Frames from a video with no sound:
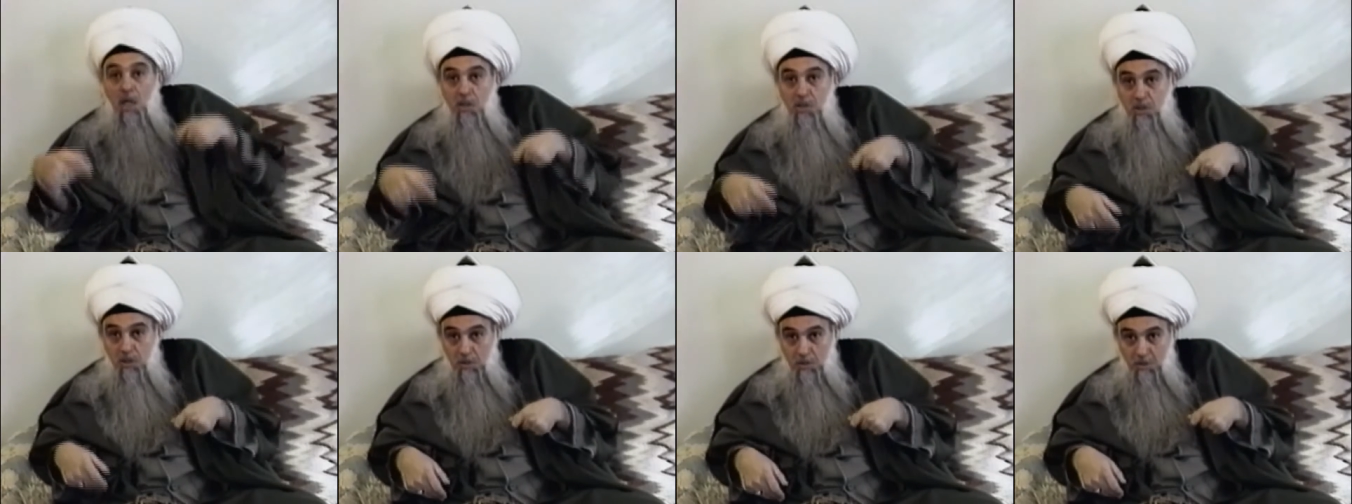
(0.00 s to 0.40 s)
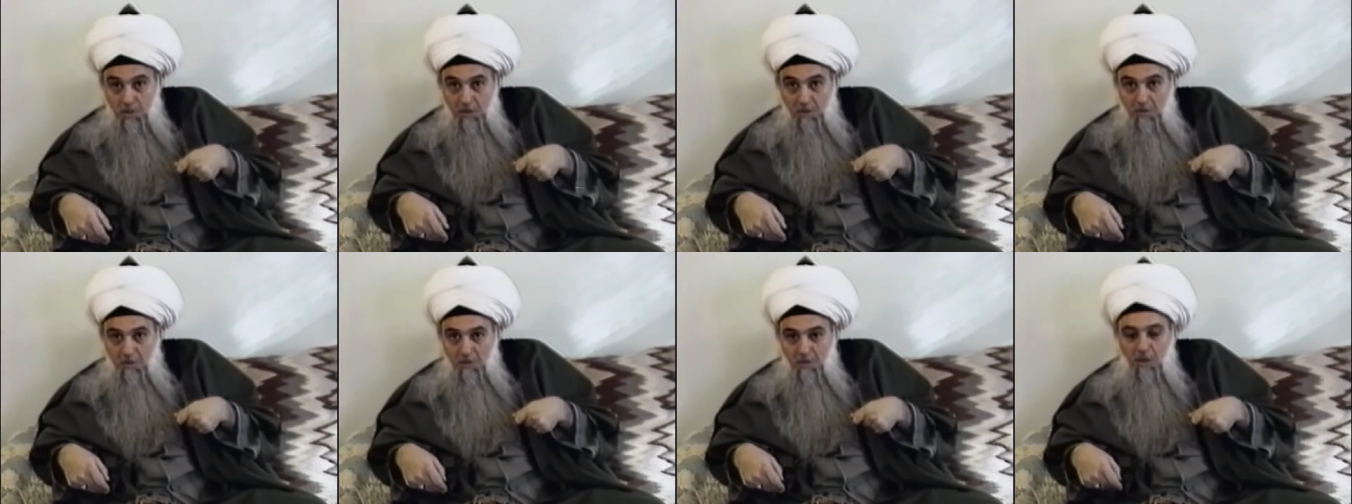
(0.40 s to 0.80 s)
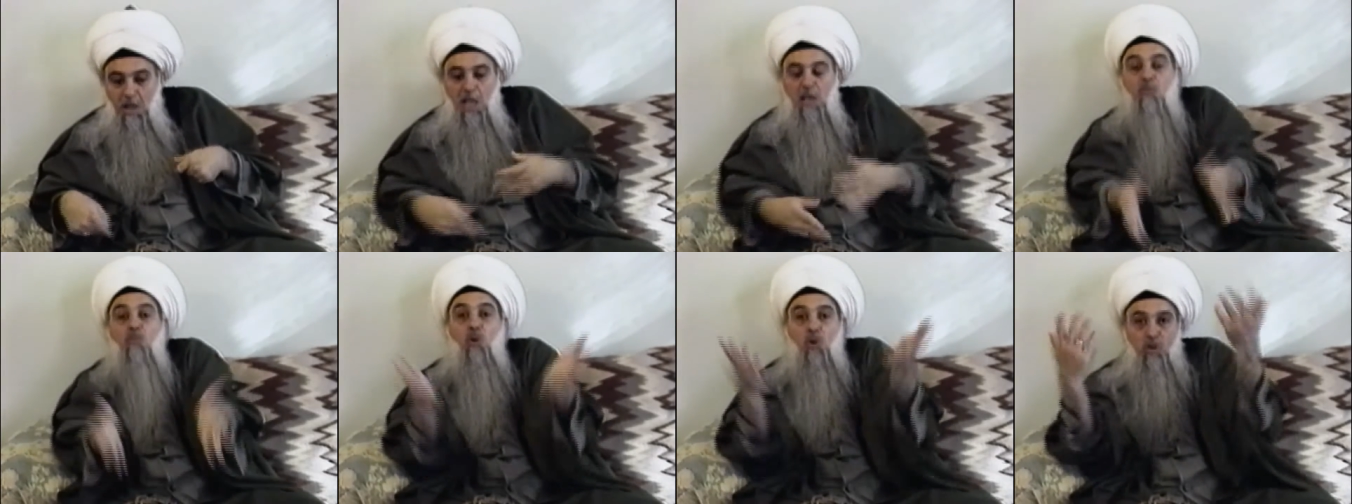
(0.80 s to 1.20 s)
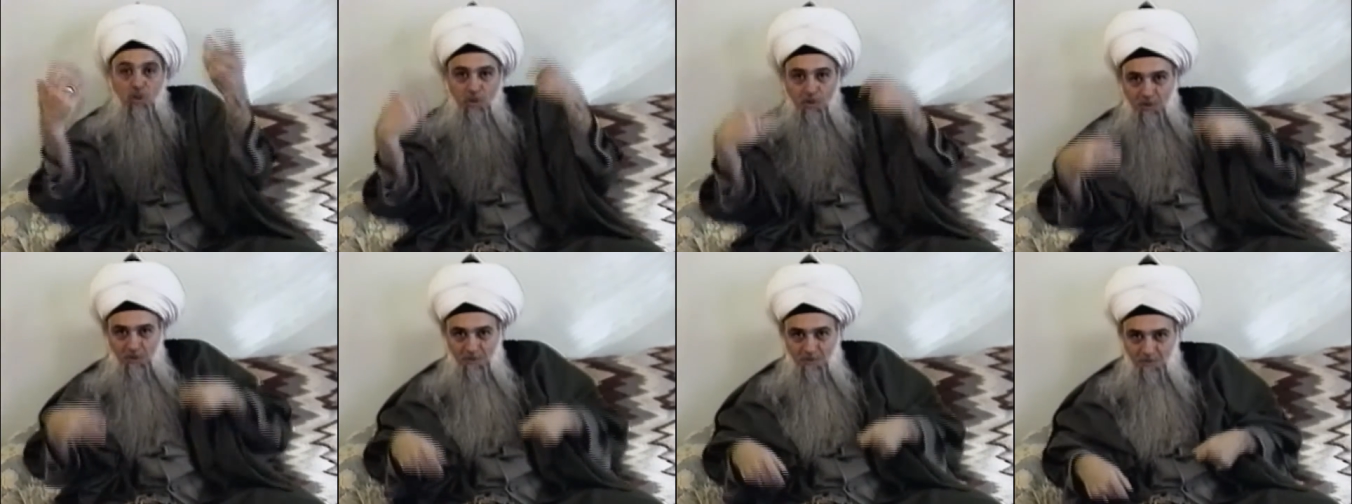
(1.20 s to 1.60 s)
lecture, like
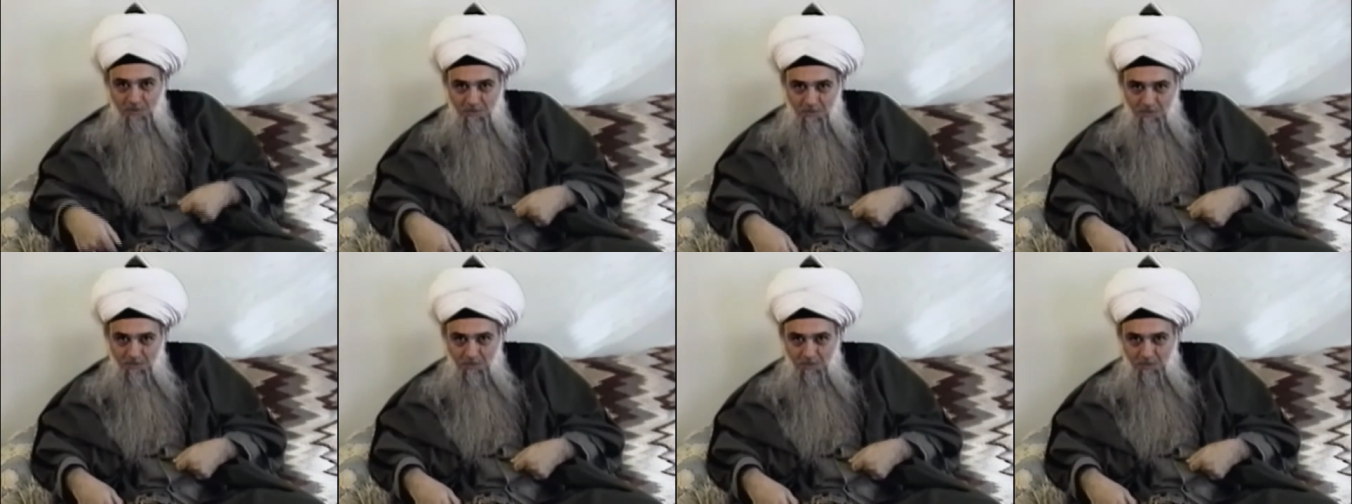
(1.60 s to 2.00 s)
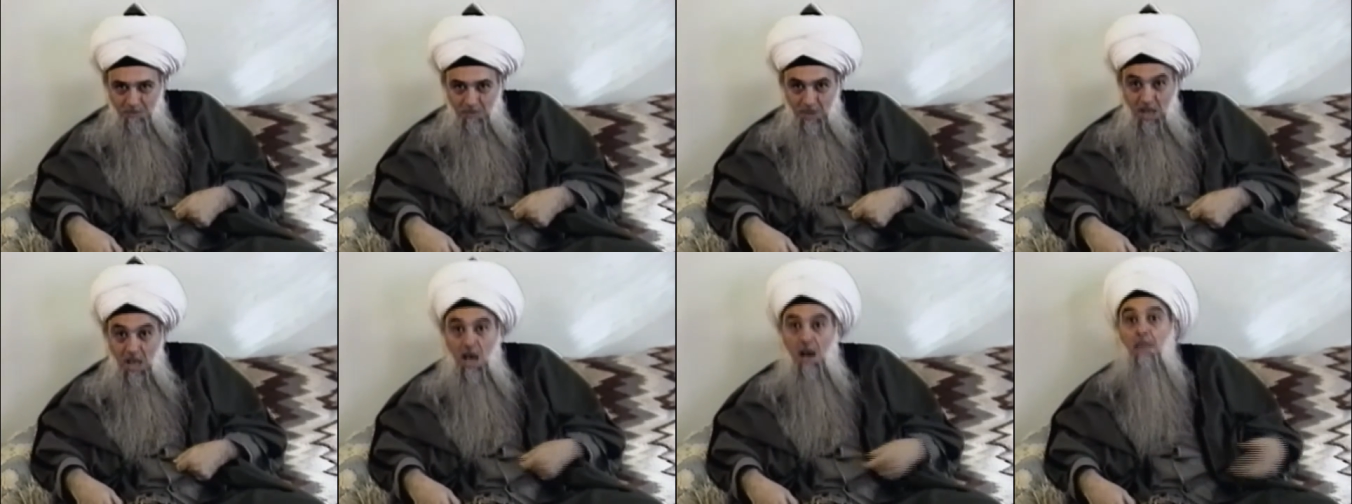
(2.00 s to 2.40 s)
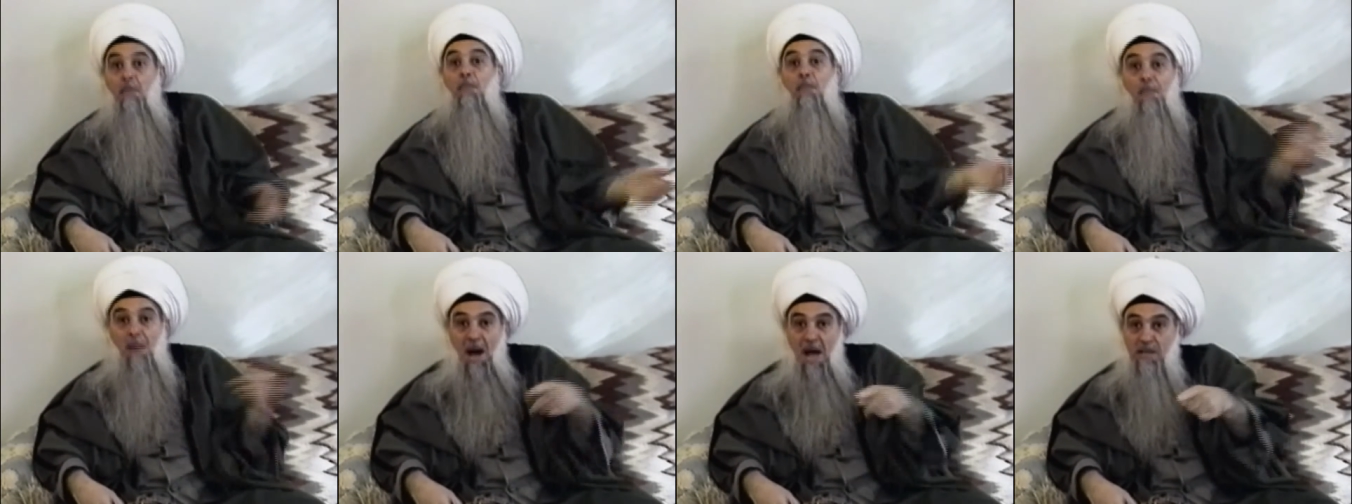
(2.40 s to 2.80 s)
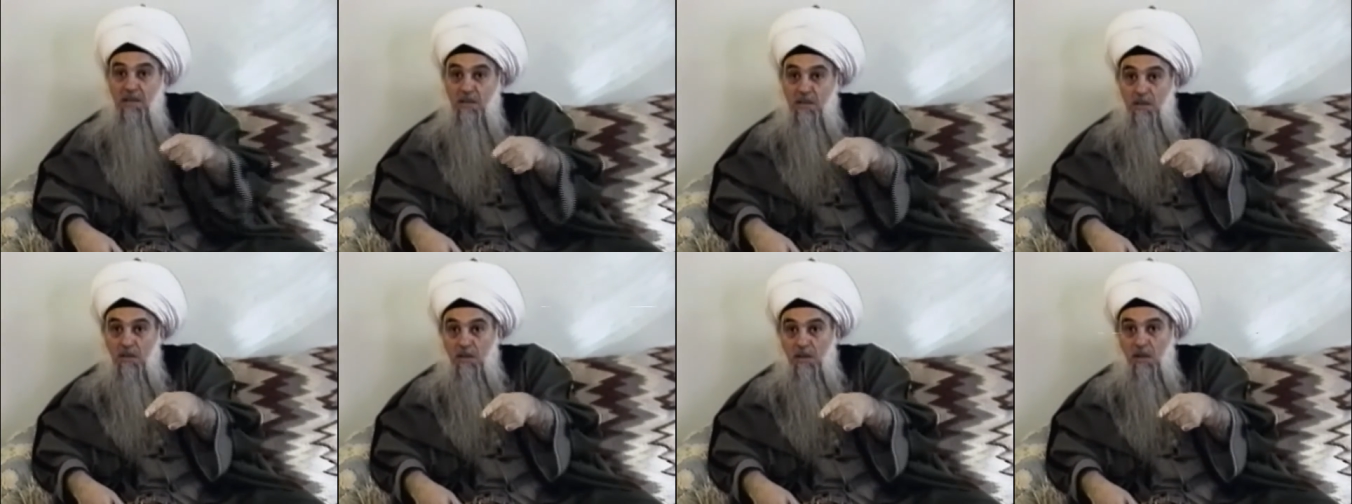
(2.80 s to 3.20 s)
books.
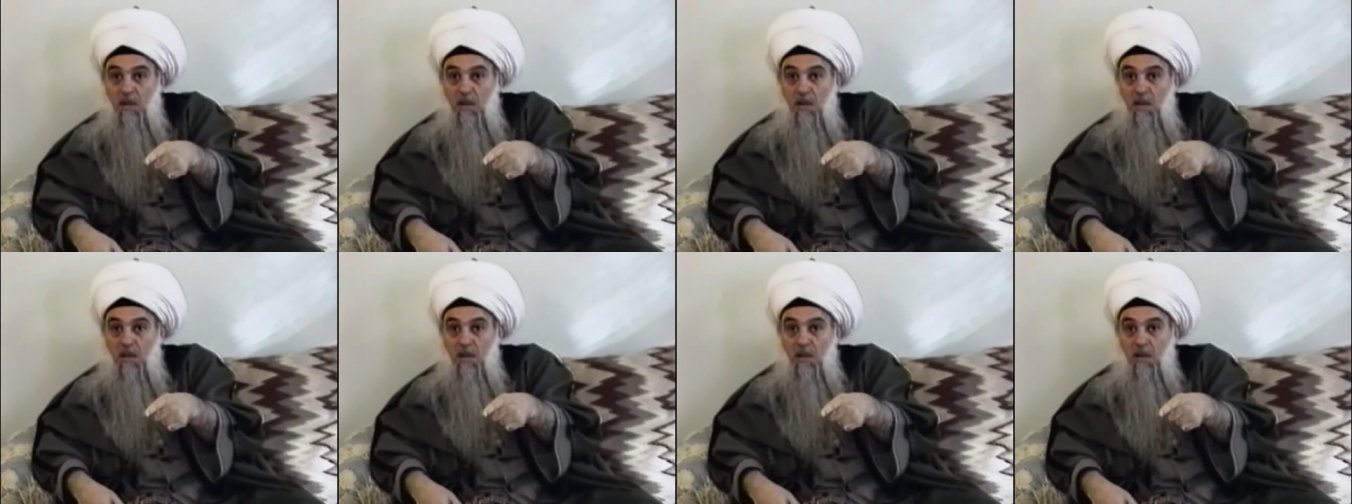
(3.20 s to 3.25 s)
But